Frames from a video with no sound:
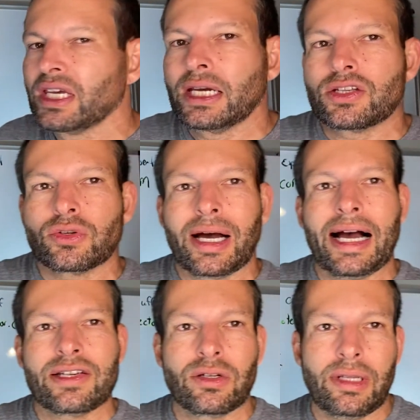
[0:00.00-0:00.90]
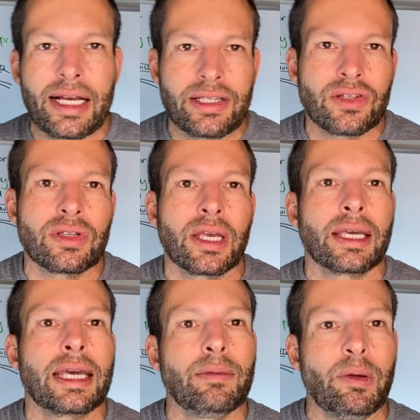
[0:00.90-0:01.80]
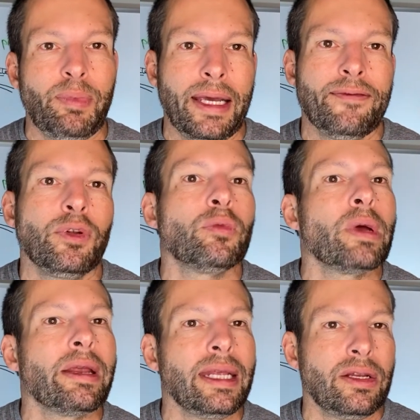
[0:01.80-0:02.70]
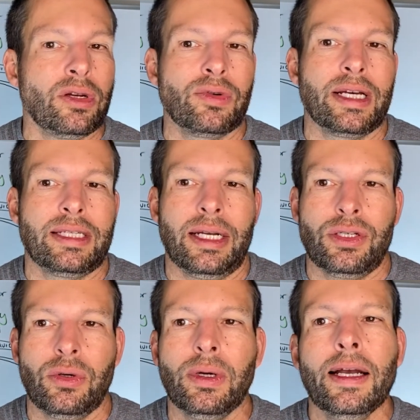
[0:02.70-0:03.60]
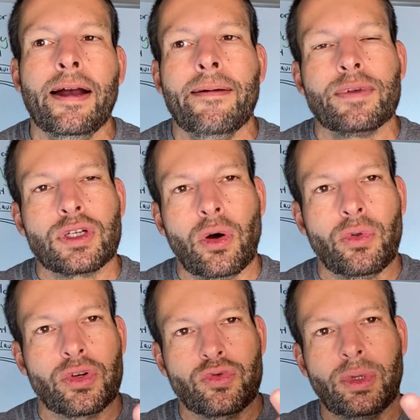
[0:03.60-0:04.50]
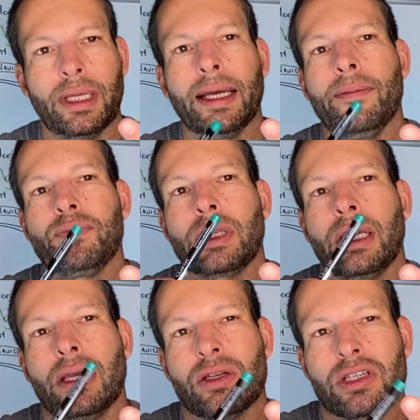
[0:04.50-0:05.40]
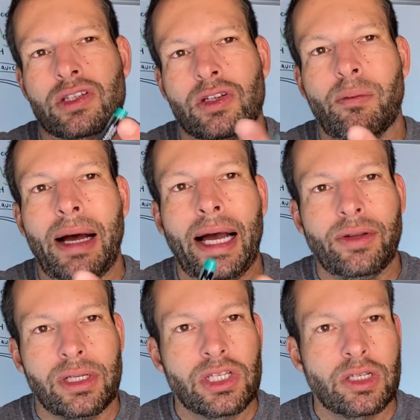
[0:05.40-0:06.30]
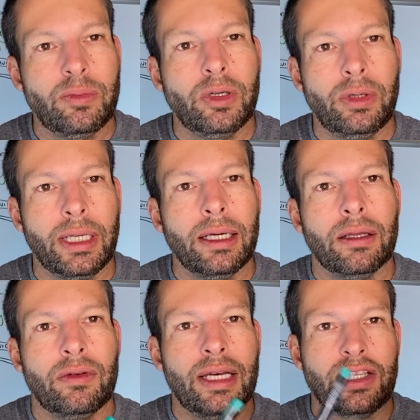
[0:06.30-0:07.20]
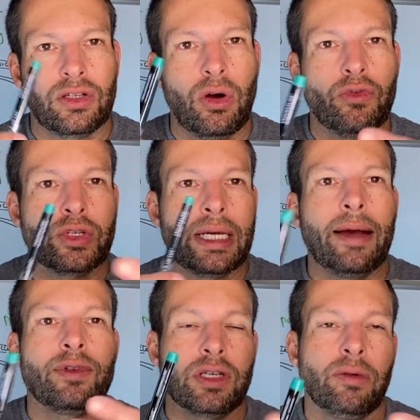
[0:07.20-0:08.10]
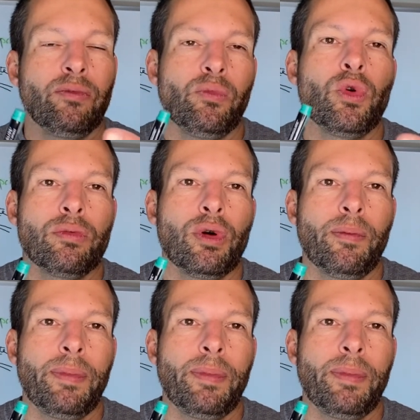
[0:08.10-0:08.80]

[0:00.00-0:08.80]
And so osteolysis can be painful and may need to address that too. So there's really some mild instability that's over time has become more and more